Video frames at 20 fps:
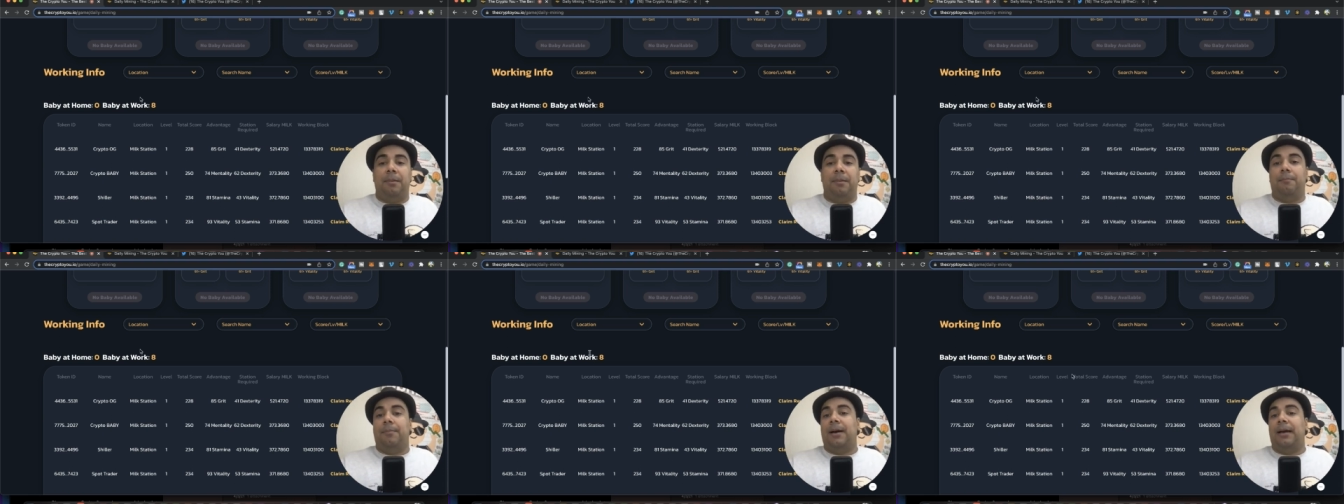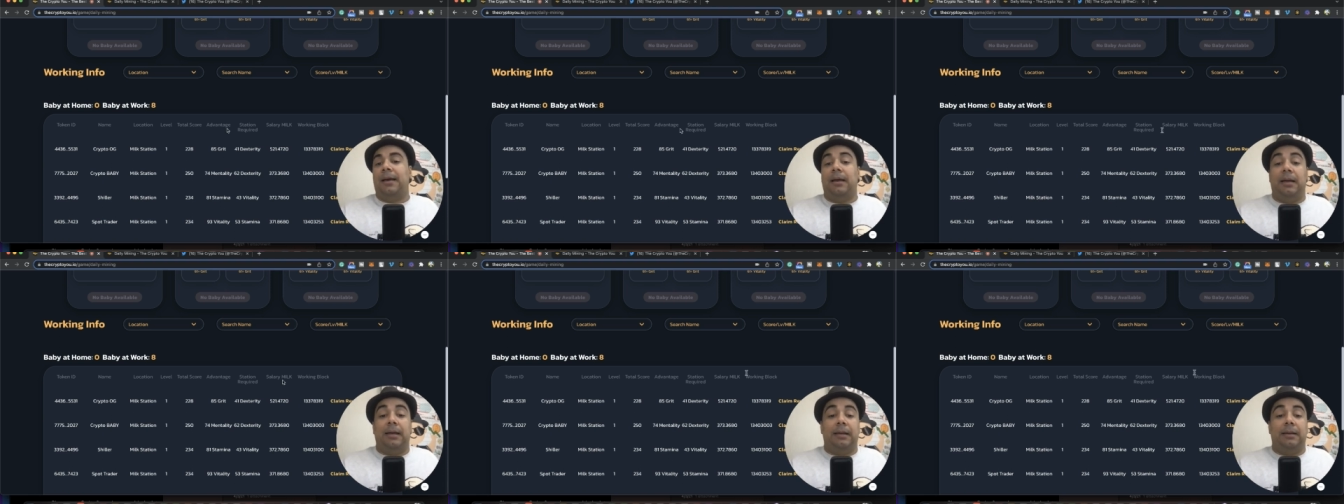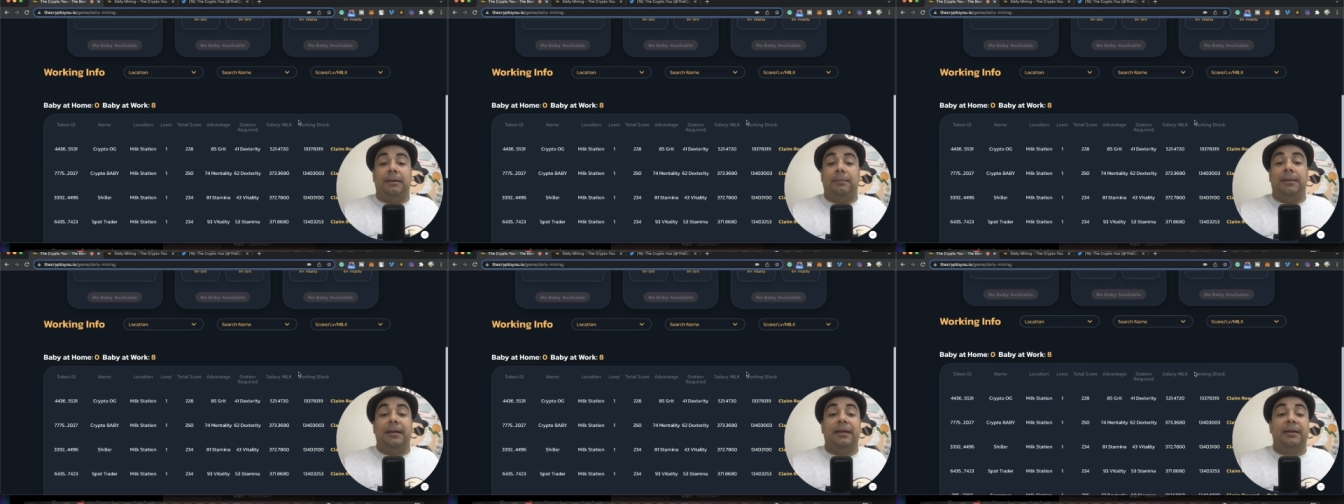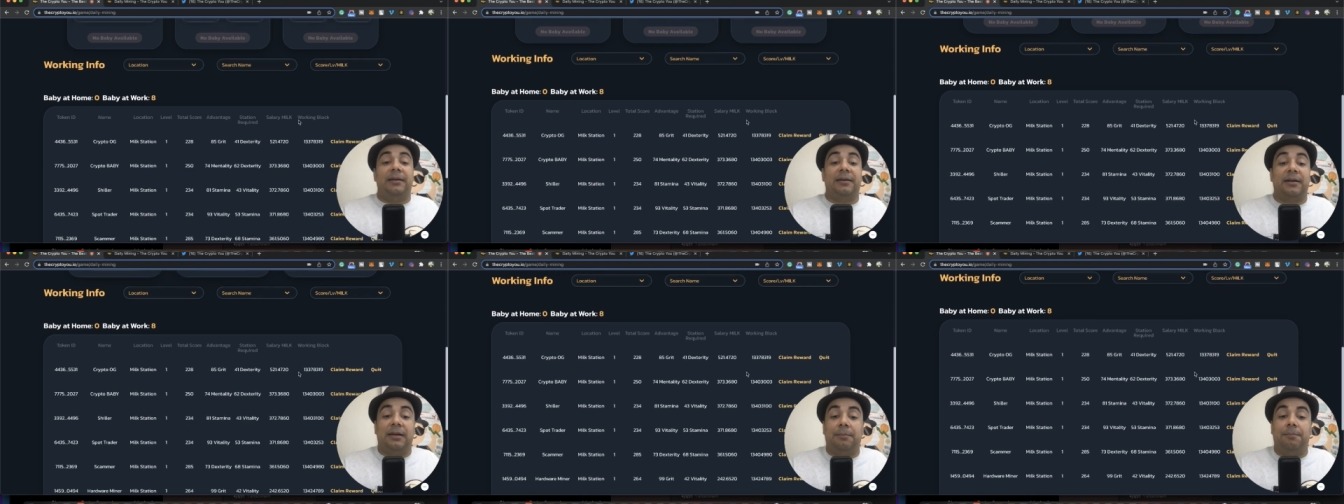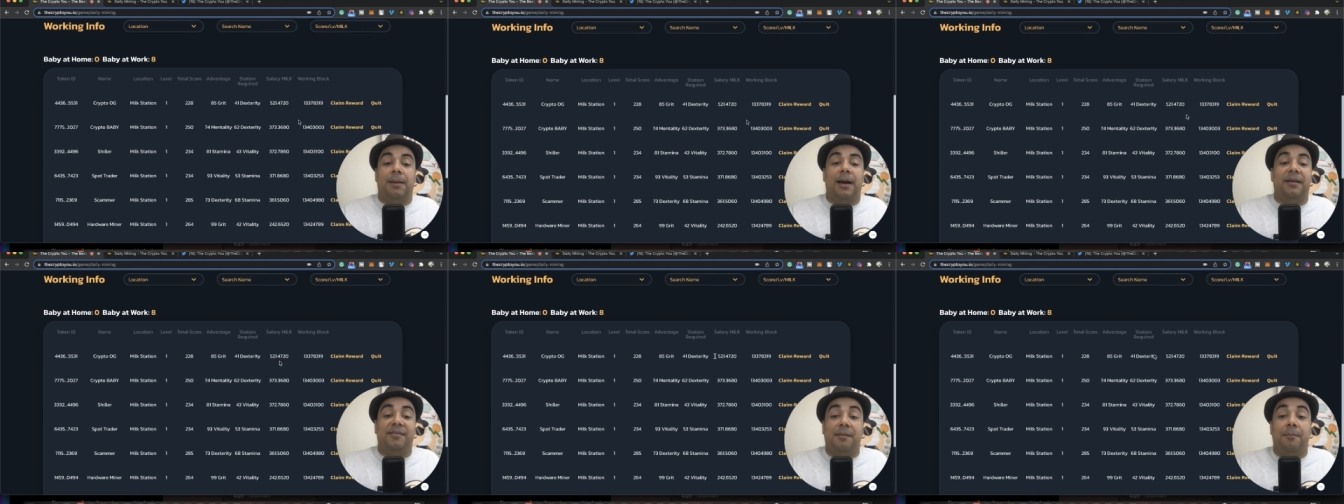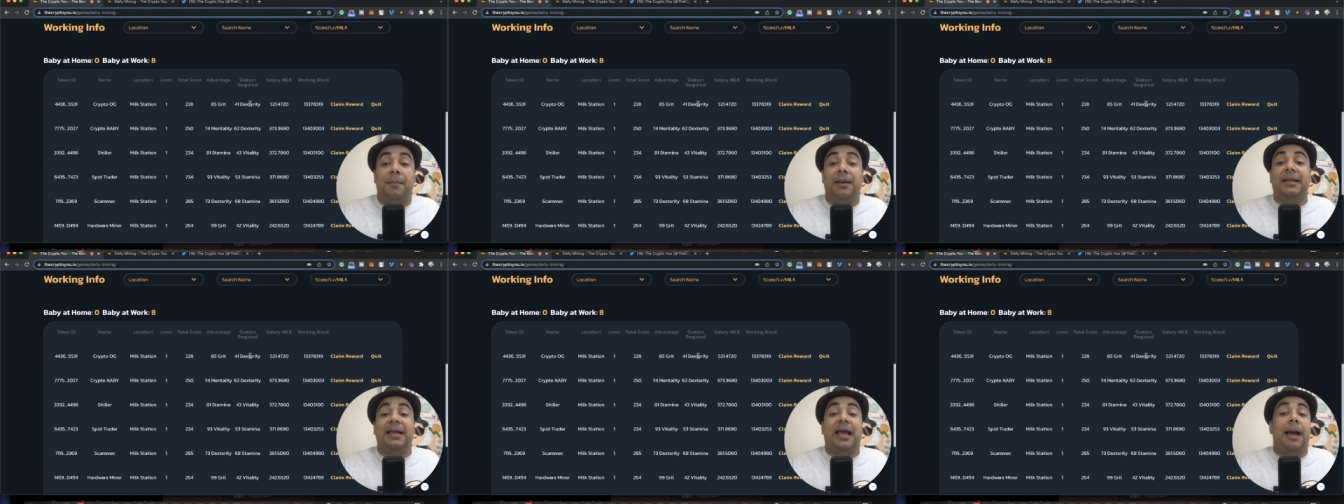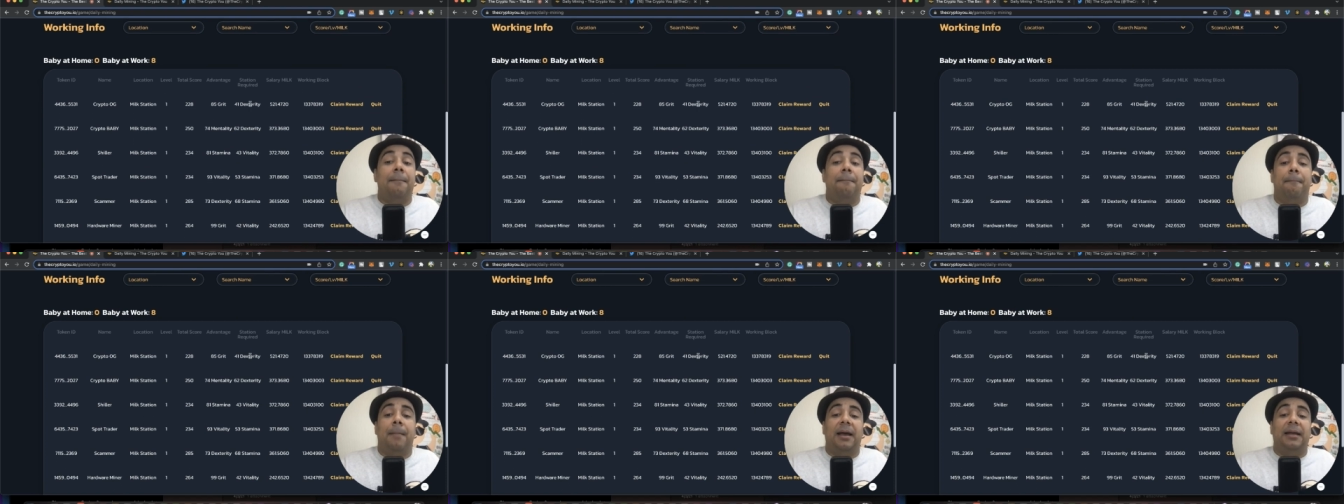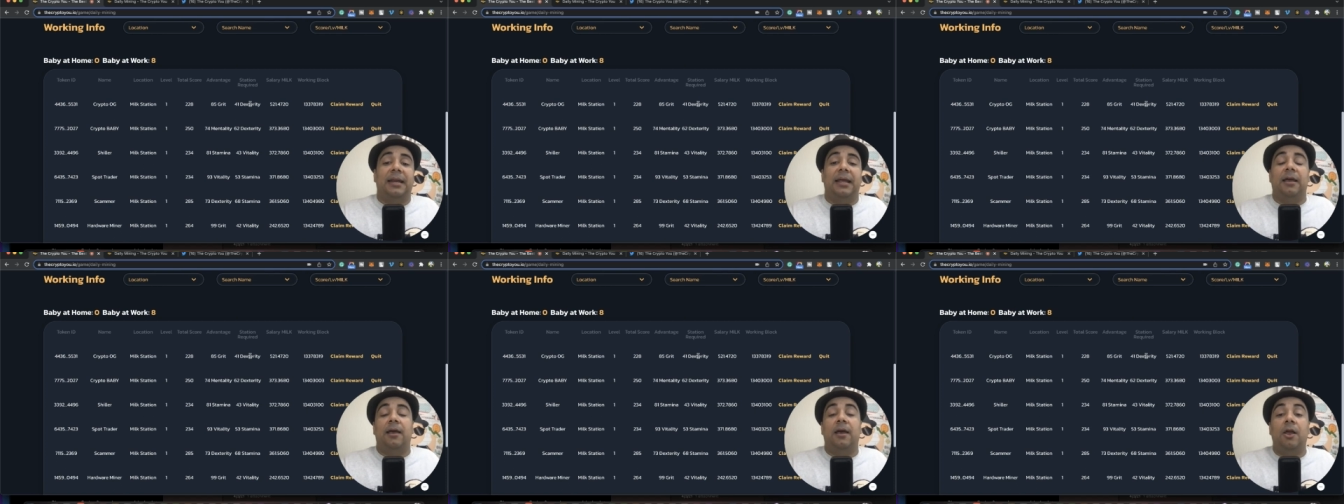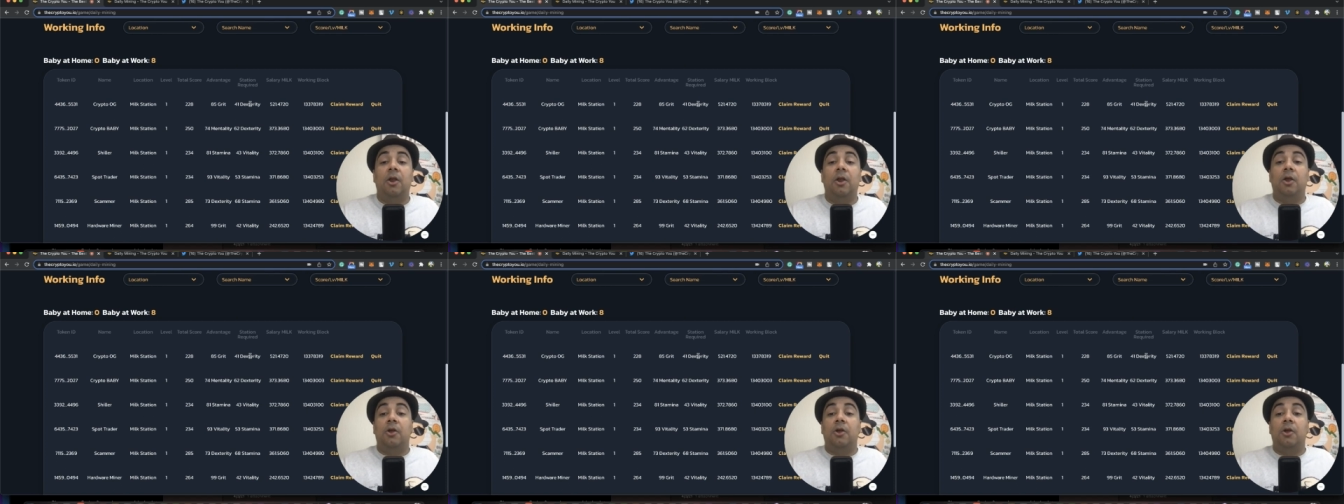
by literally by the money I'm mining.